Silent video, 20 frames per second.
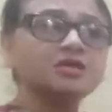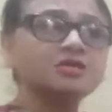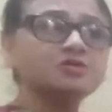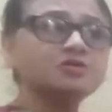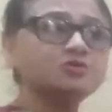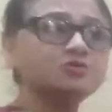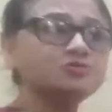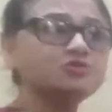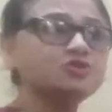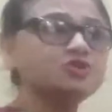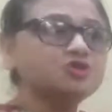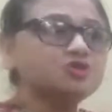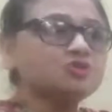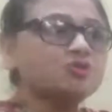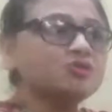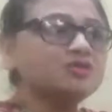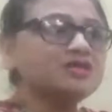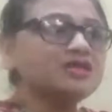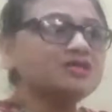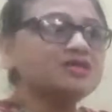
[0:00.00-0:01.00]
to
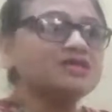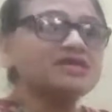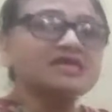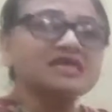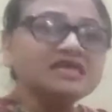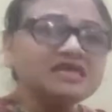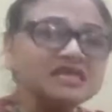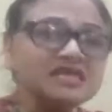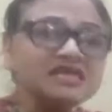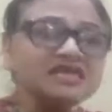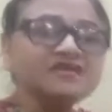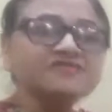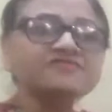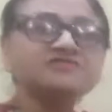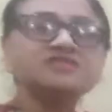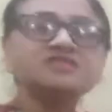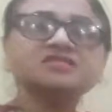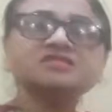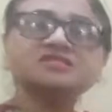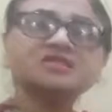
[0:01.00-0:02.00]
show that leaves,
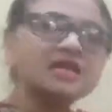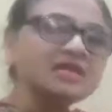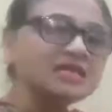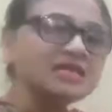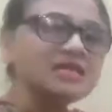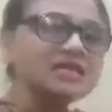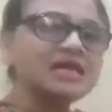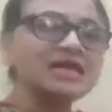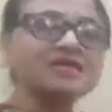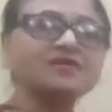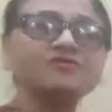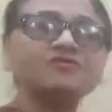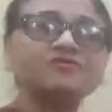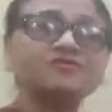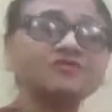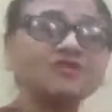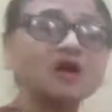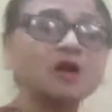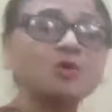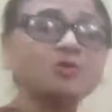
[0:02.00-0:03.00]
the sunlight of
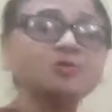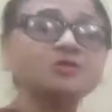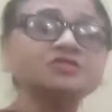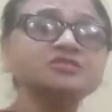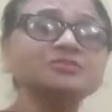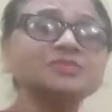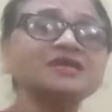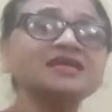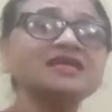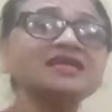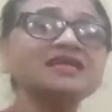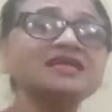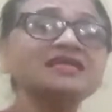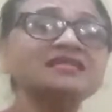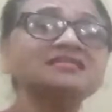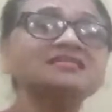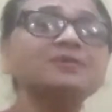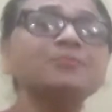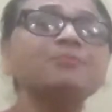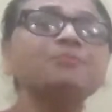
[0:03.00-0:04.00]
flowers, but it
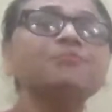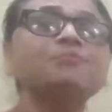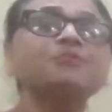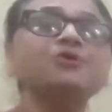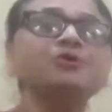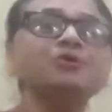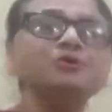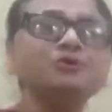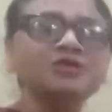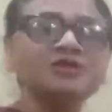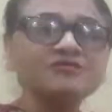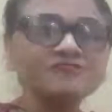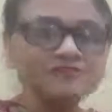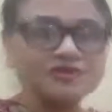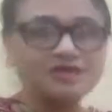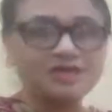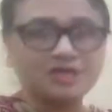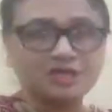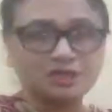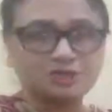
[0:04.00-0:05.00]
is a
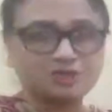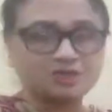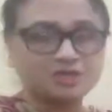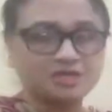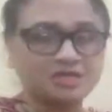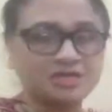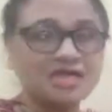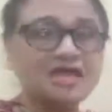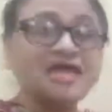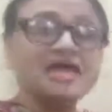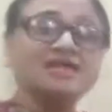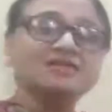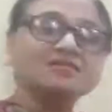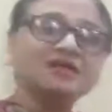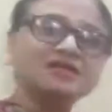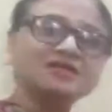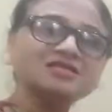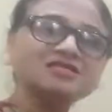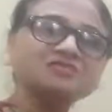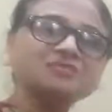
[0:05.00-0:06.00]
beautification
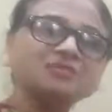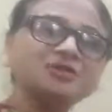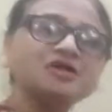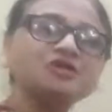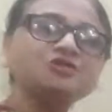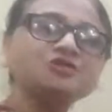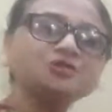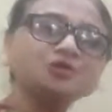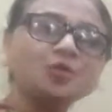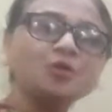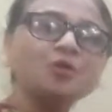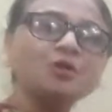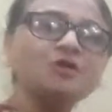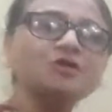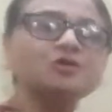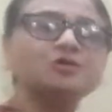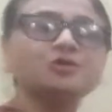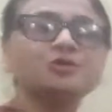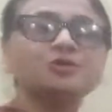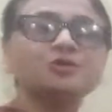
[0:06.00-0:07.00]
that is being told
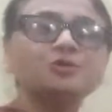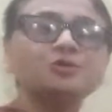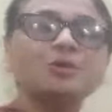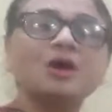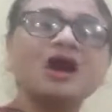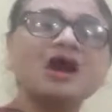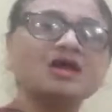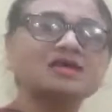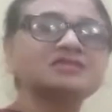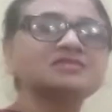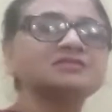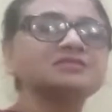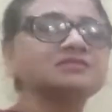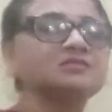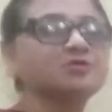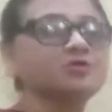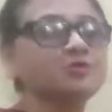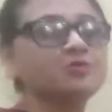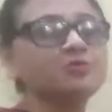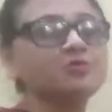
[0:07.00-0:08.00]
to us
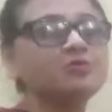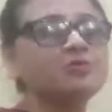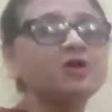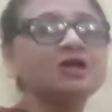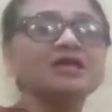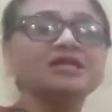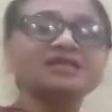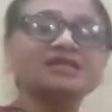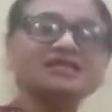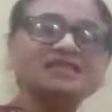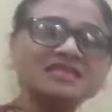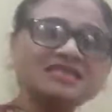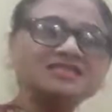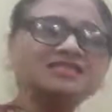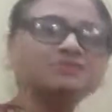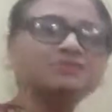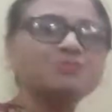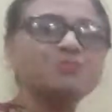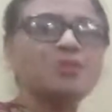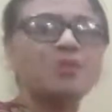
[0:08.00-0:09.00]
through this
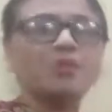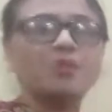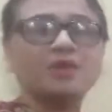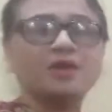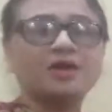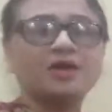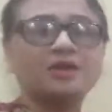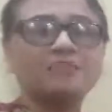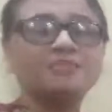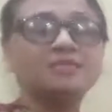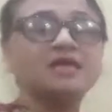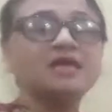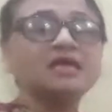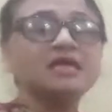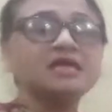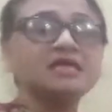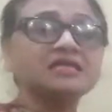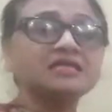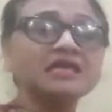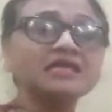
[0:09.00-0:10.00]
poem,
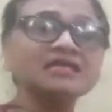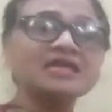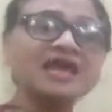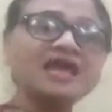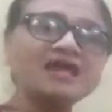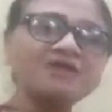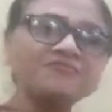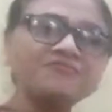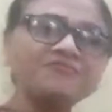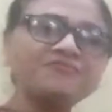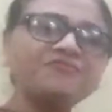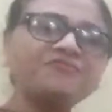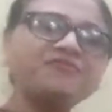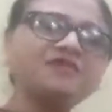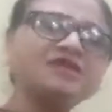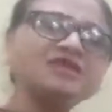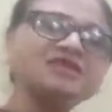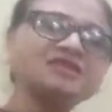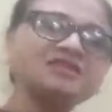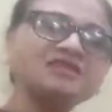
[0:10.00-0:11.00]
that
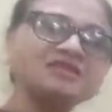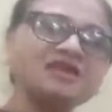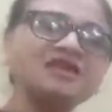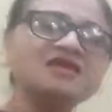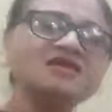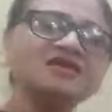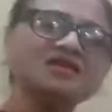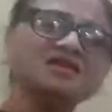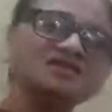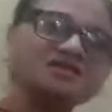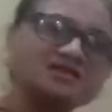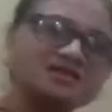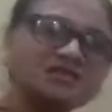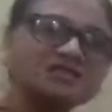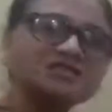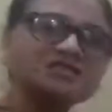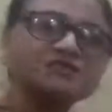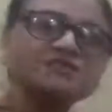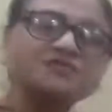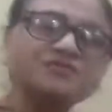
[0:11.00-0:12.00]
everything in
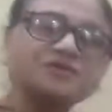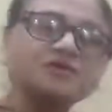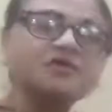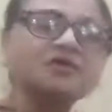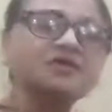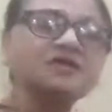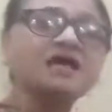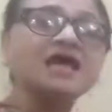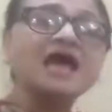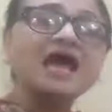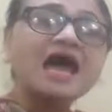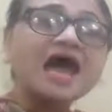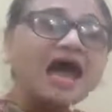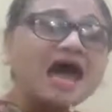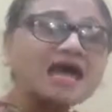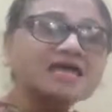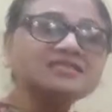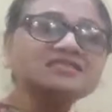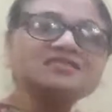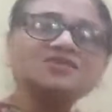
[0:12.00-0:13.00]
this world
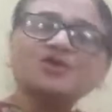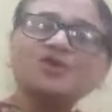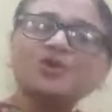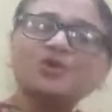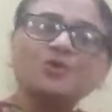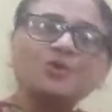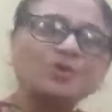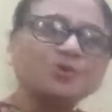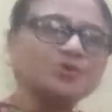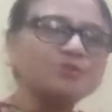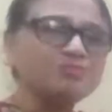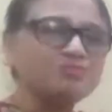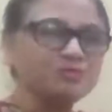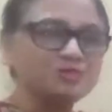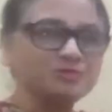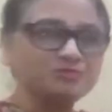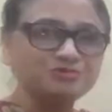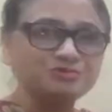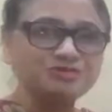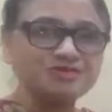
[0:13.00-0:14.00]
has their own
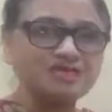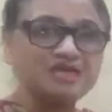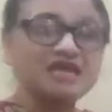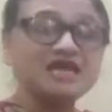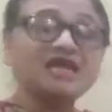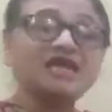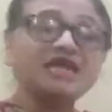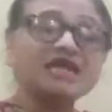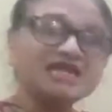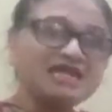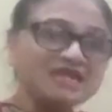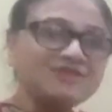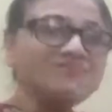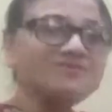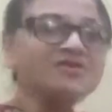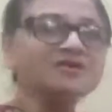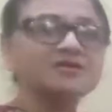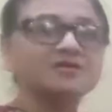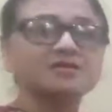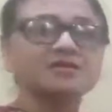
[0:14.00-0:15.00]
beauty,
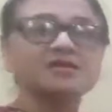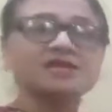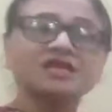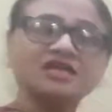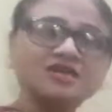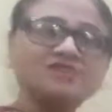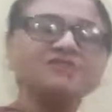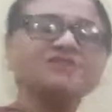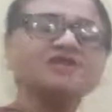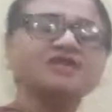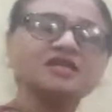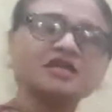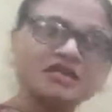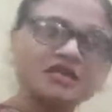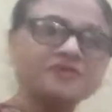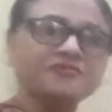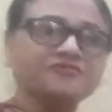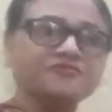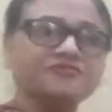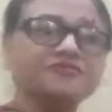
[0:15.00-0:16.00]
even
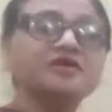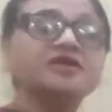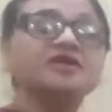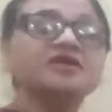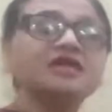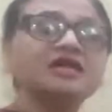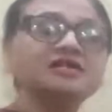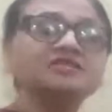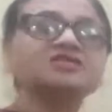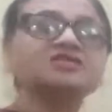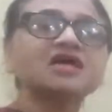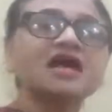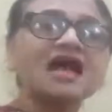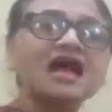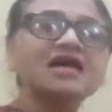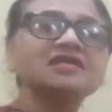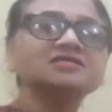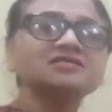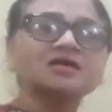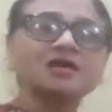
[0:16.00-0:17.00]
if it
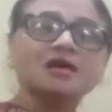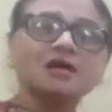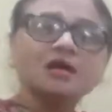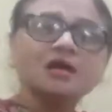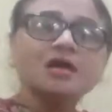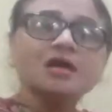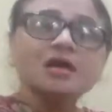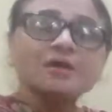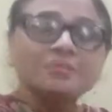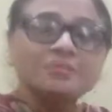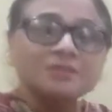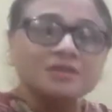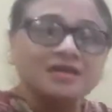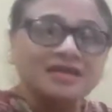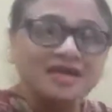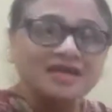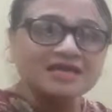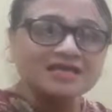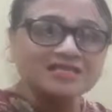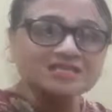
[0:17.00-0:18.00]
has a
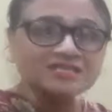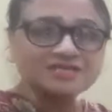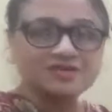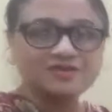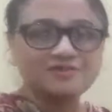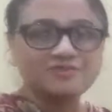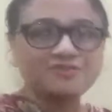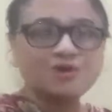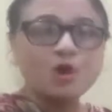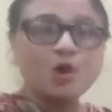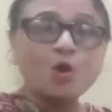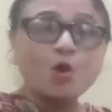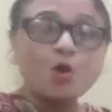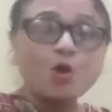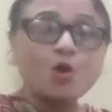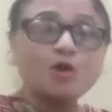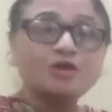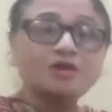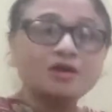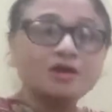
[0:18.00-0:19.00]
negative
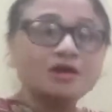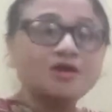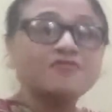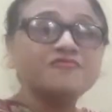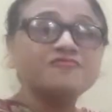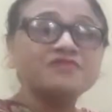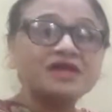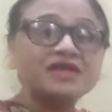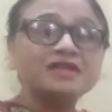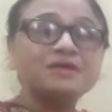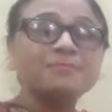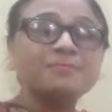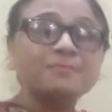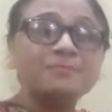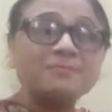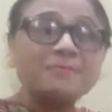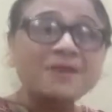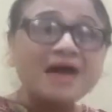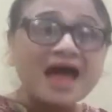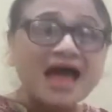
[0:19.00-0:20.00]
or a very
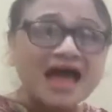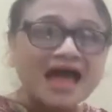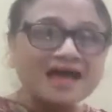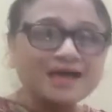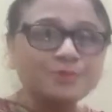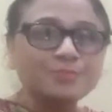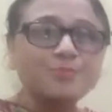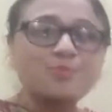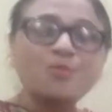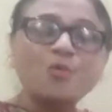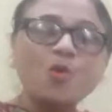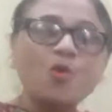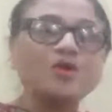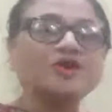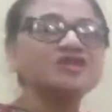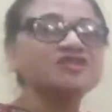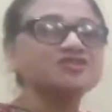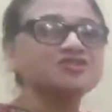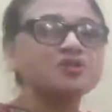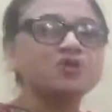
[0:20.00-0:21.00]
bad
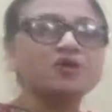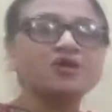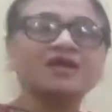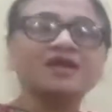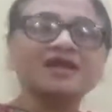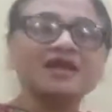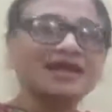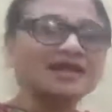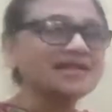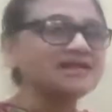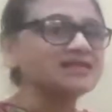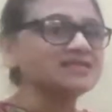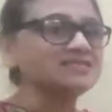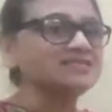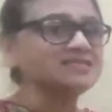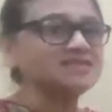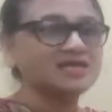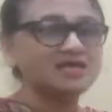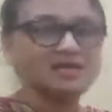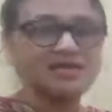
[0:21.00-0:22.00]
point or
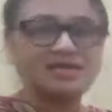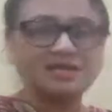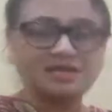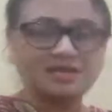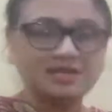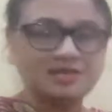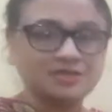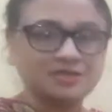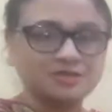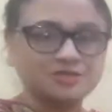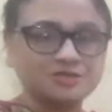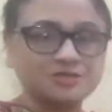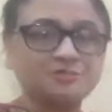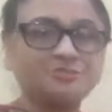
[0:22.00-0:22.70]
characteristic in it.